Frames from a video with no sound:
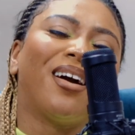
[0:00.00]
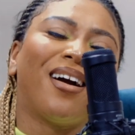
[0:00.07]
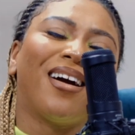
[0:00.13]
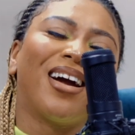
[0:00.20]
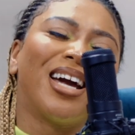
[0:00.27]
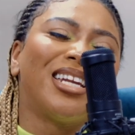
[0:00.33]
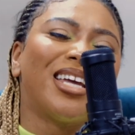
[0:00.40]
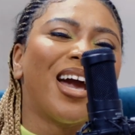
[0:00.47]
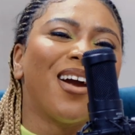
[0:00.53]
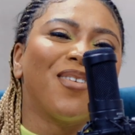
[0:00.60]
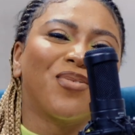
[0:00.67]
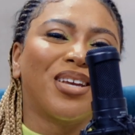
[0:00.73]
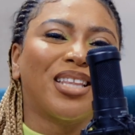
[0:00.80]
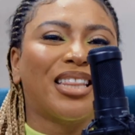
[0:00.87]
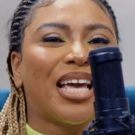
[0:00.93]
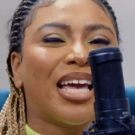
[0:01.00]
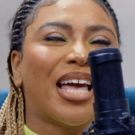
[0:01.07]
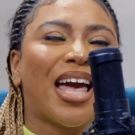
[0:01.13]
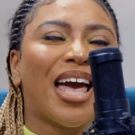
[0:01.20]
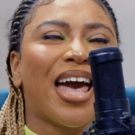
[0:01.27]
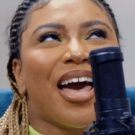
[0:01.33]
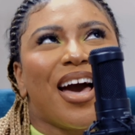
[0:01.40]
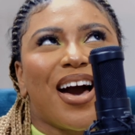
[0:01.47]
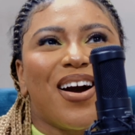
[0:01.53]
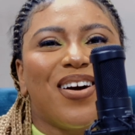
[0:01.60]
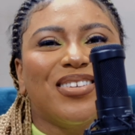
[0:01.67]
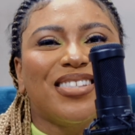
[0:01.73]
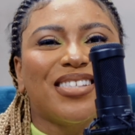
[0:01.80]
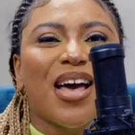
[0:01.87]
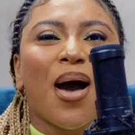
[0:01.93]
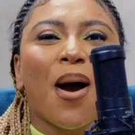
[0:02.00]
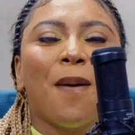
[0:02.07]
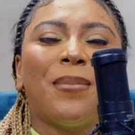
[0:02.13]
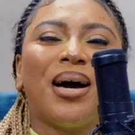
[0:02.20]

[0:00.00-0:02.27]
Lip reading: Her, and Everything Else.